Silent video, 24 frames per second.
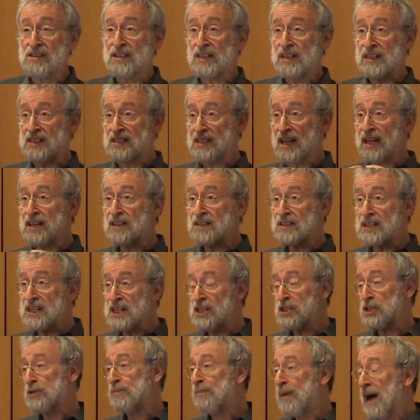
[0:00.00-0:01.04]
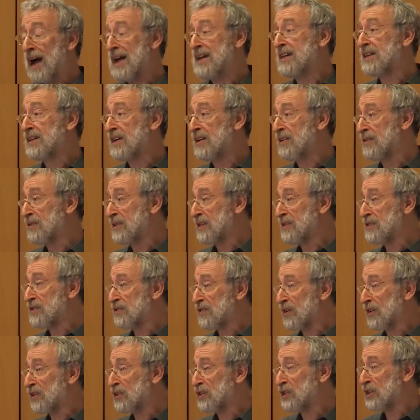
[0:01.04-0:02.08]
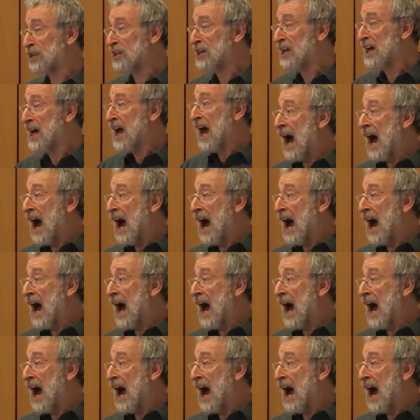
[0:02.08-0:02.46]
that it takes each bytecode instruction